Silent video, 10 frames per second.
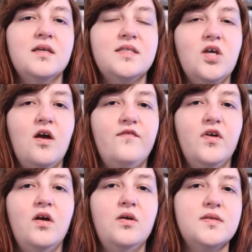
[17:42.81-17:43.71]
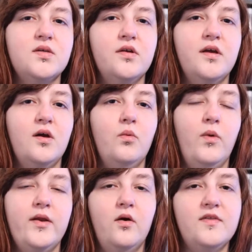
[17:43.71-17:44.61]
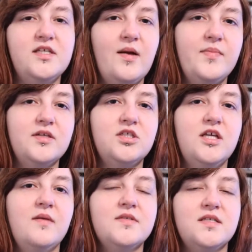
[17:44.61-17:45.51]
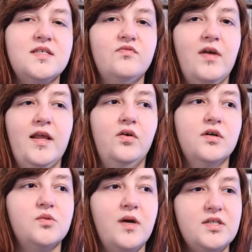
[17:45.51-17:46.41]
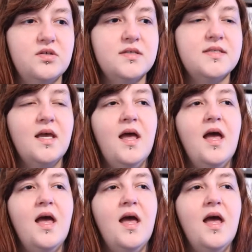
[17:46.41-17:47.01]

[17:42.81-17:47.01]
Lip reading: surfer who's gonna win all the championships and is really good at what he does.